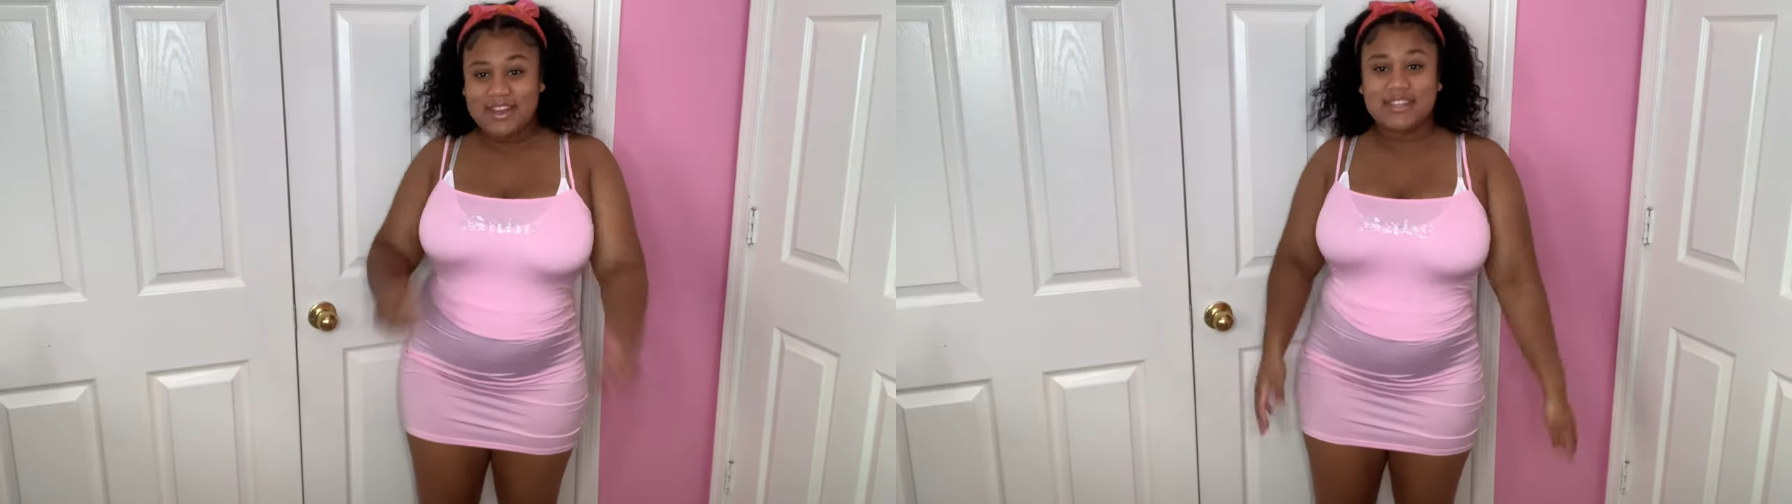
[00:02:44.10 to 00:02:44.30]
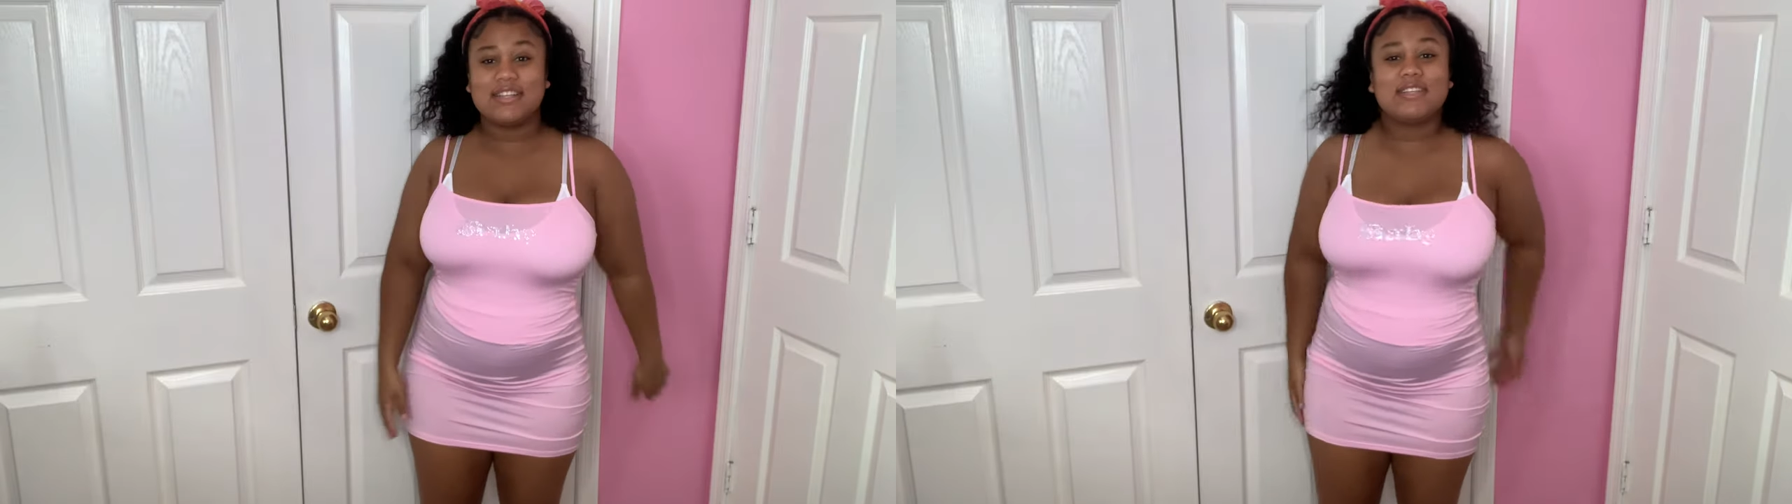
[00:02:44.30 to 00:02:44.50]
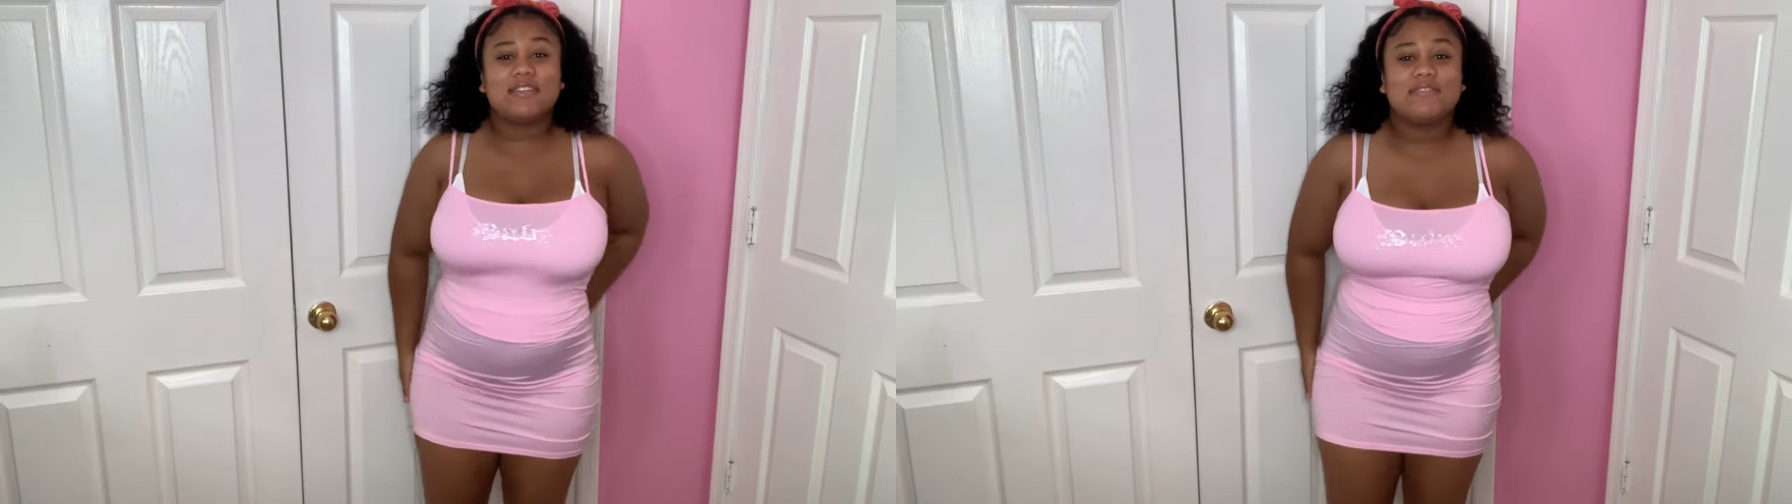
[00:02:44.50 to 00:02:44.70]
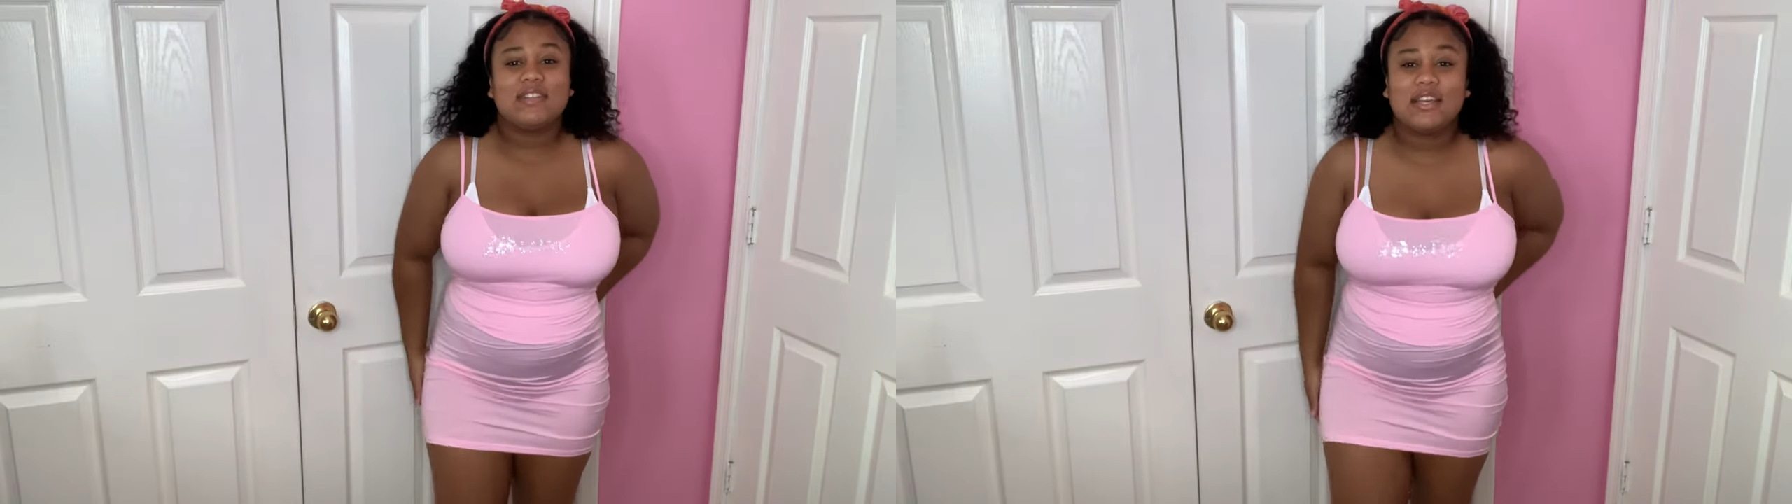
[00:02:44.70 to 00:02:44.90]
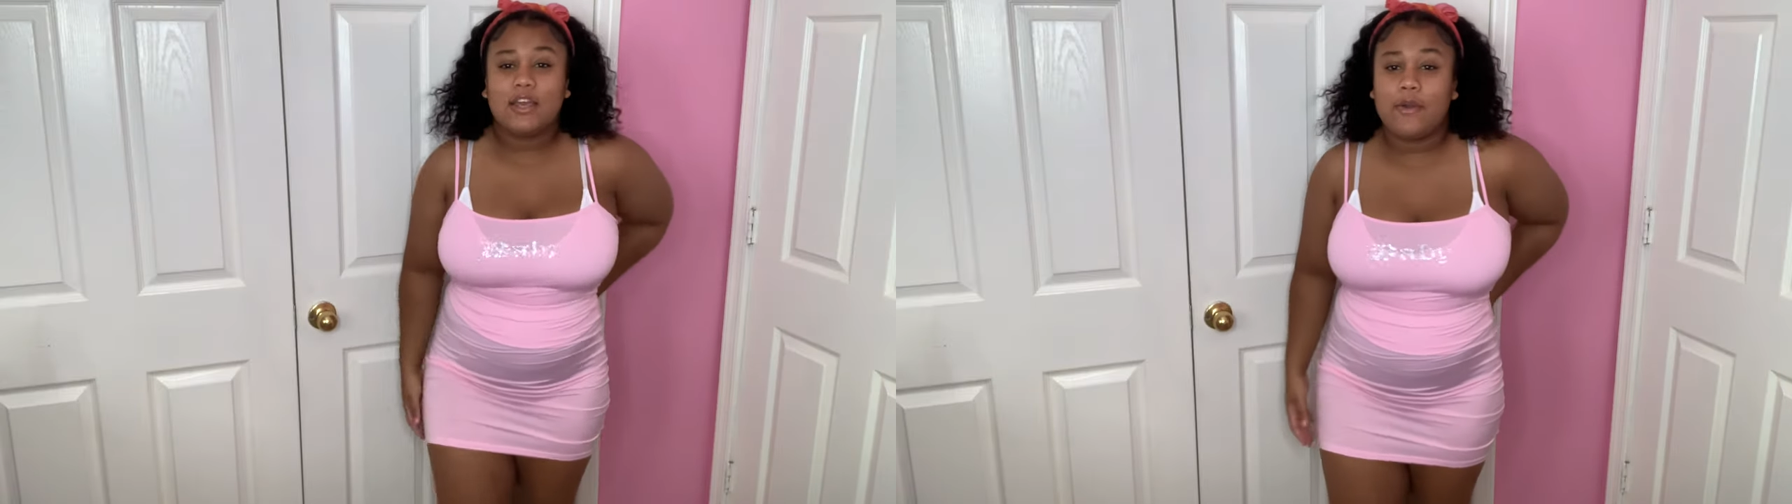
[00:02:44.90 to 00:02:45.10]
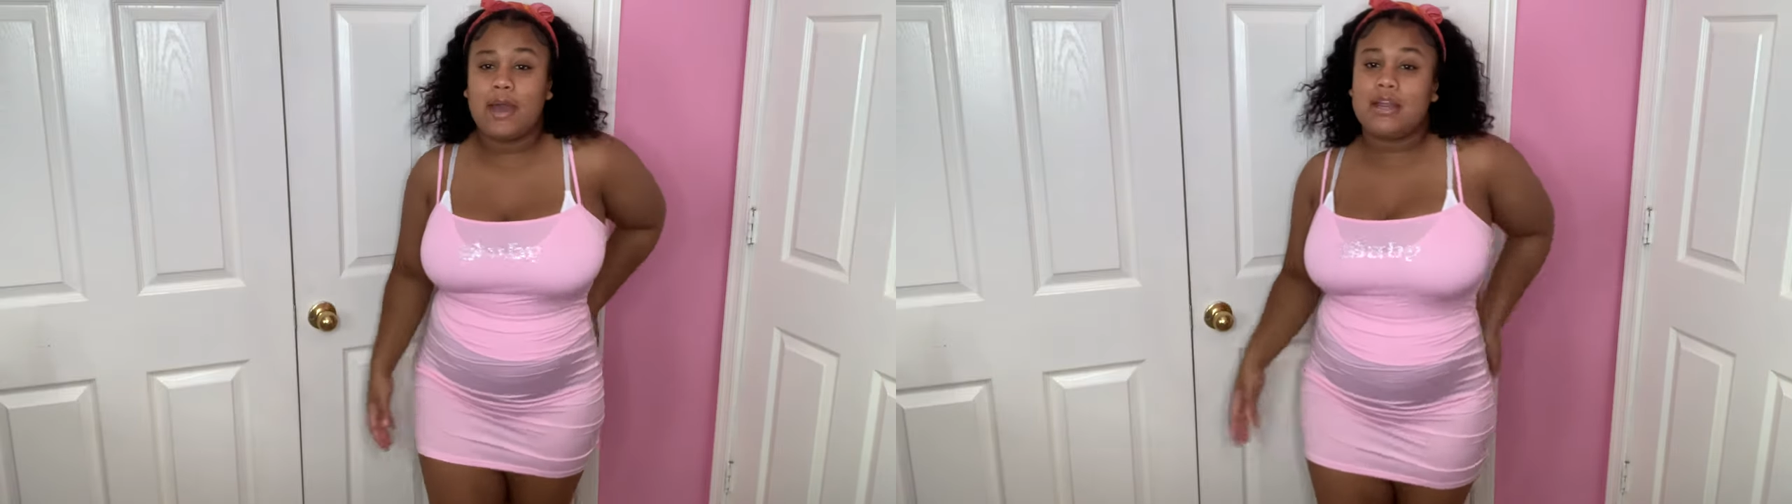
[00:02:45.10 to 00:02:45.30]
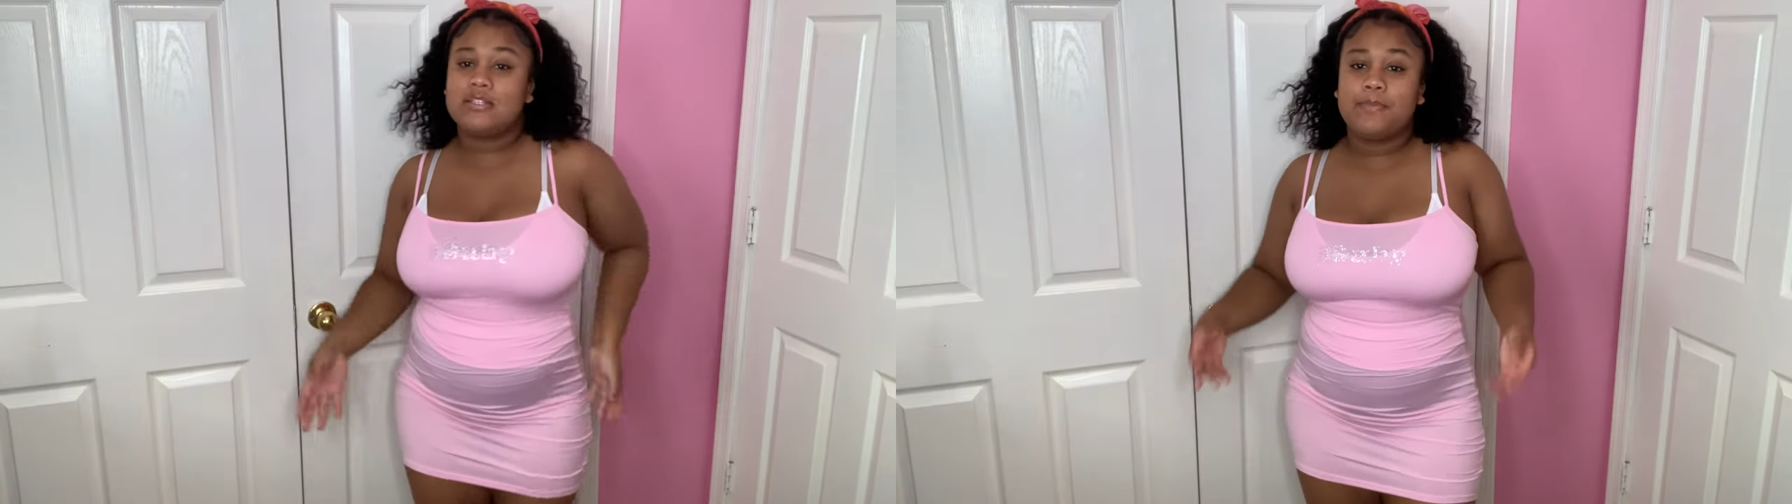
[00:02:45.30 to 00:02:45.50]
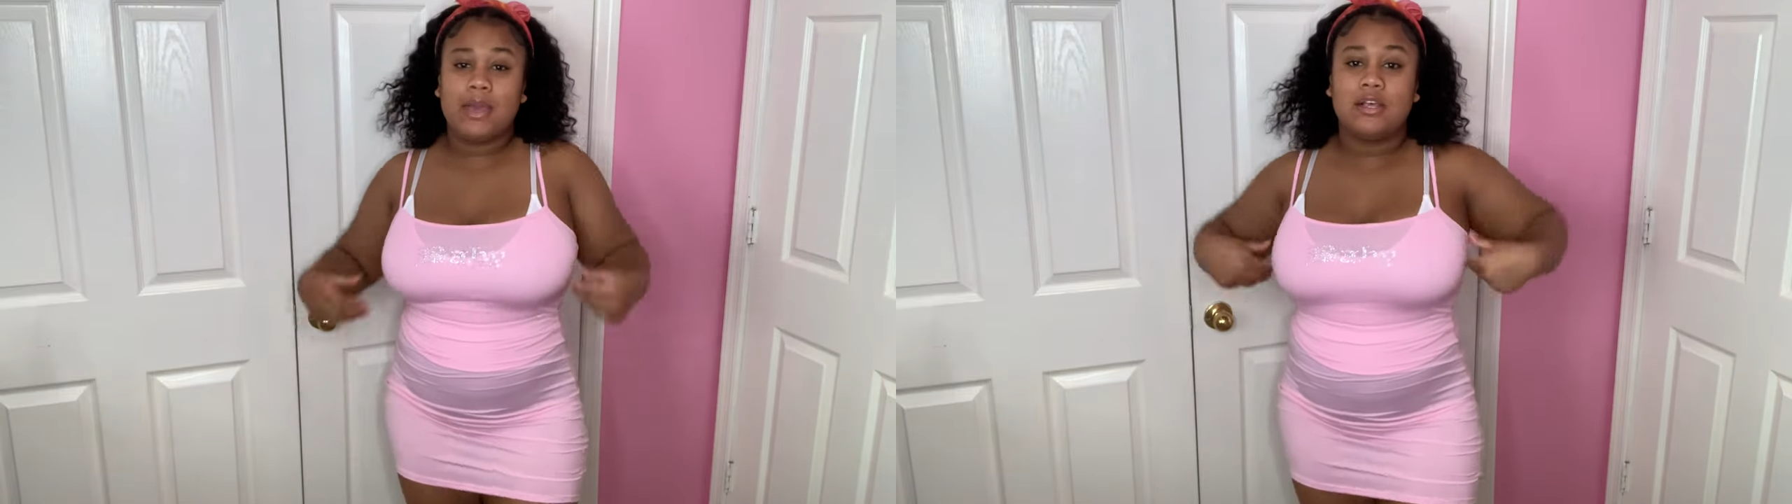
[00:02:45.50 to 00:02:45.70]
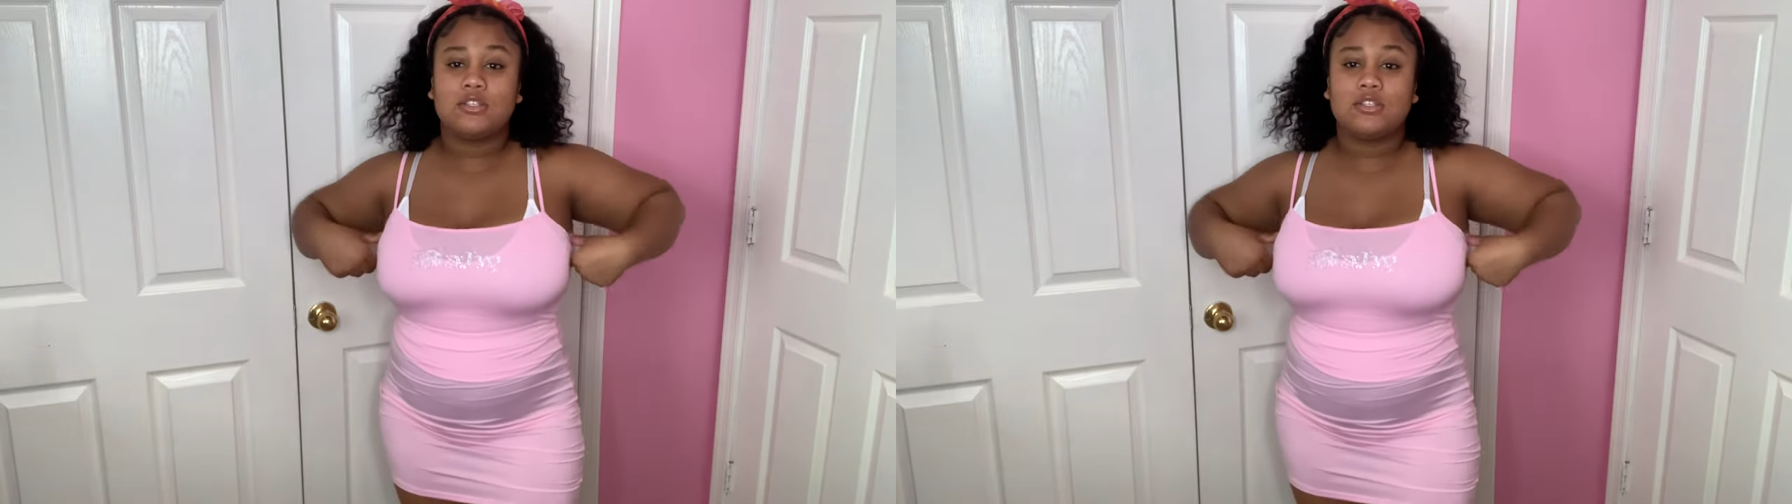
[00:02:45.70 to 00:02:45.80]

This is really cute and it's pink,